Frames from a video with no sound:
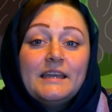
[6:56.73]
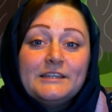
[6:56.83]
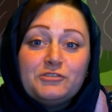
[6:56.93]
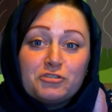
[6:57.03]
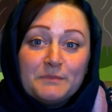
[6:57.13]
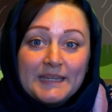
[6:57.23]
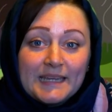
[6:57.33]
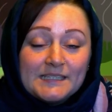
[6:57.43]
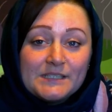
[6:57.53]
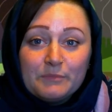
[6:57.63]
Join me
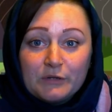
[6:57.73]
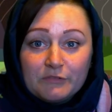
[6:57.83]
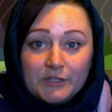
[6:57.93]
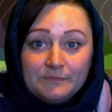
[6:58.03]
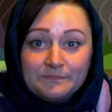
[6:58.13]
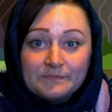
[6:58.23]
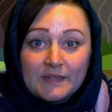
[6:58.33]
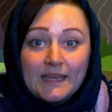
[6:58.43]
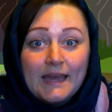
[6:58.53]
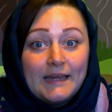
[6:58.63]
again tomorrow
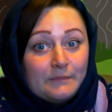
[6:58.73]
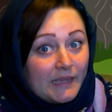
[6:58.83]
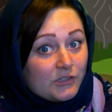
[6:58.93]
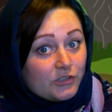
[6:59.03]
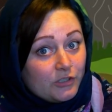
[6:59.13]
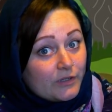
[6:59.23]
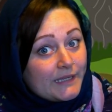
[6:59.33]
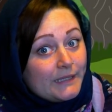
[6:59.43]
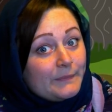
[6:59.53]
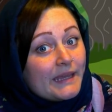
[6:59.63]
and make sure you're
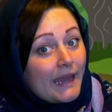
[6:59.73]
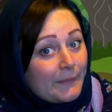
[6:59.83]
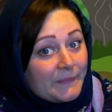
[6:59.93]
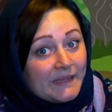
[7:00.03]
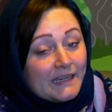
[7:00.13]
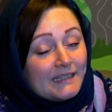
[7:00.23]
keeping happy and